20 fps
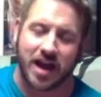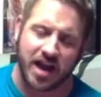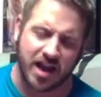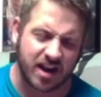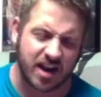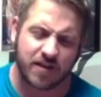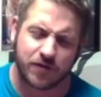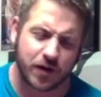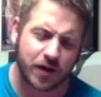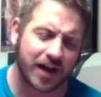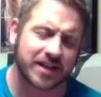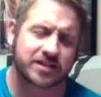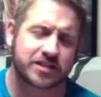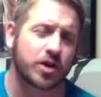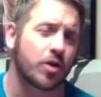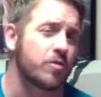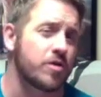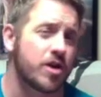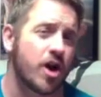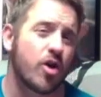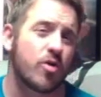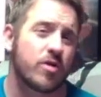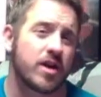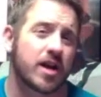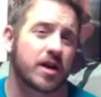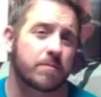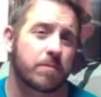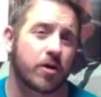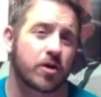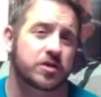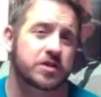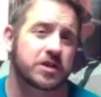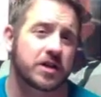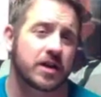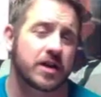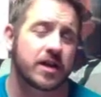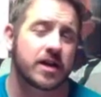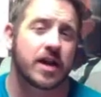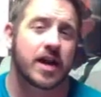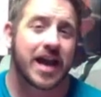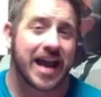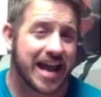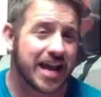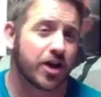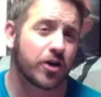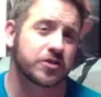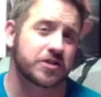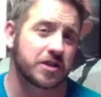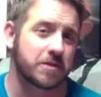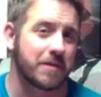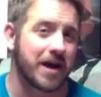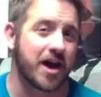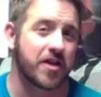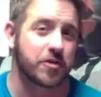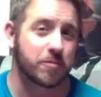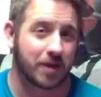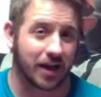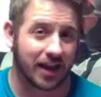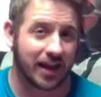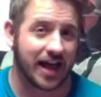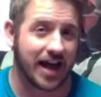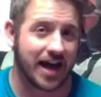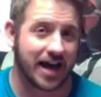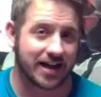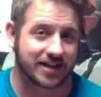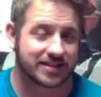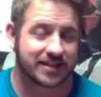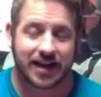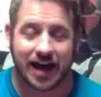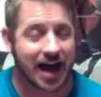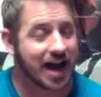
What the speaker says: and if you guys don't know Nick personally, he goes to the bathroom a lot.